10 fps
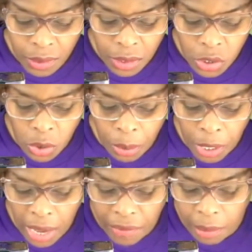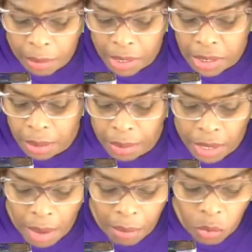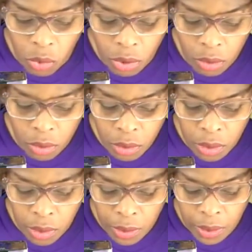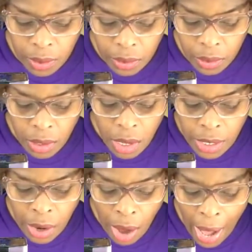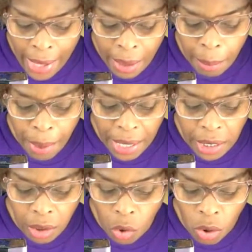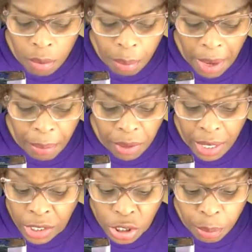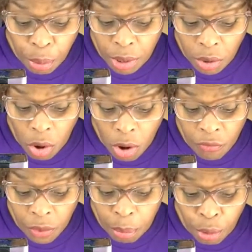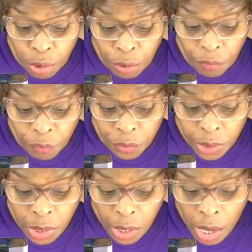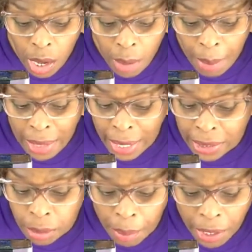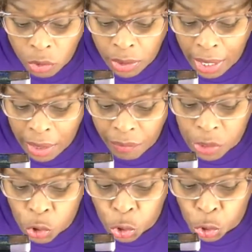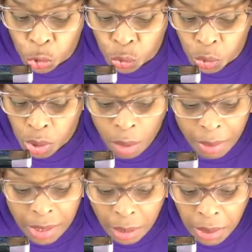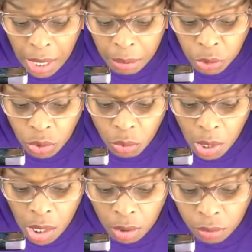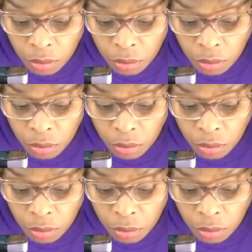So I'm going to have to mix up a lot more. Now I am painting on paper that I just printed off the printer. I like to paint on canvas too, but sometimes you know what?